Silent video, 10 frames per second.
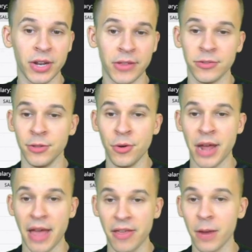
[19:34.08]
It's
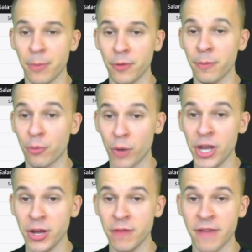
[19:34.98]
Looney. I think they're both
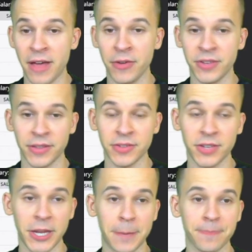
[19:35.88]
pretty good values on the
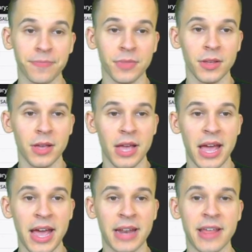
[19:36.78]
slate.
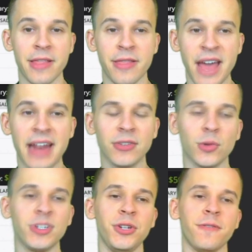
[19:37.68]
And that is
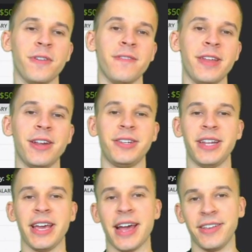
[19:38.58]
going to do it for the video
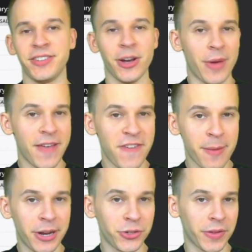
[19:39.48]
today, guys. So if you
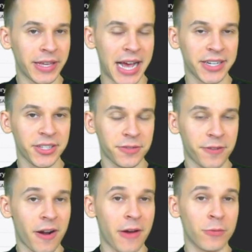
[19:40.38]
have been enjoying the content so
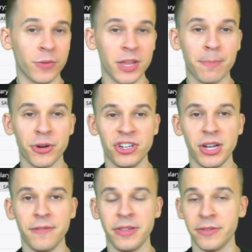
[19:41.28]
far, I would really
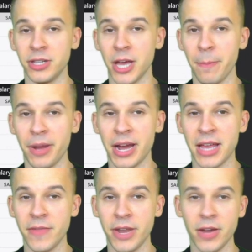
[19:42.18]
appreciate it if you have a like button
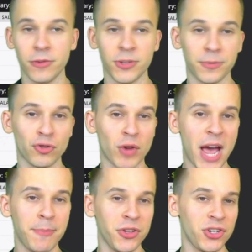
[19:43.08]
on the video,
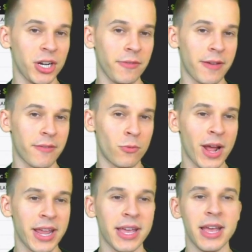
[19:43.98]
subscribe to the channel if you haven't
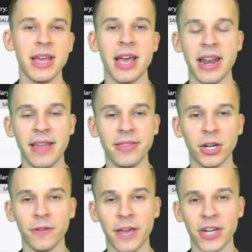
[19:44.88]
already, and hit the
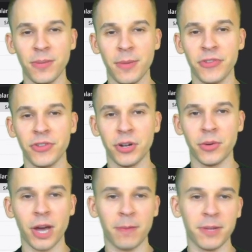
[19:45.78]
notification bell so you know
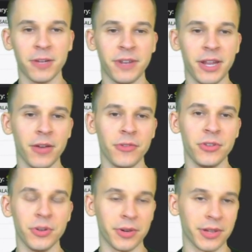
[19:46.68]
when I upload videos
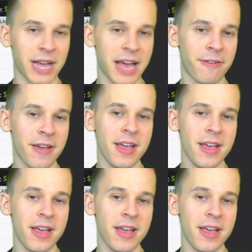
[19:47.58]
you know when I live.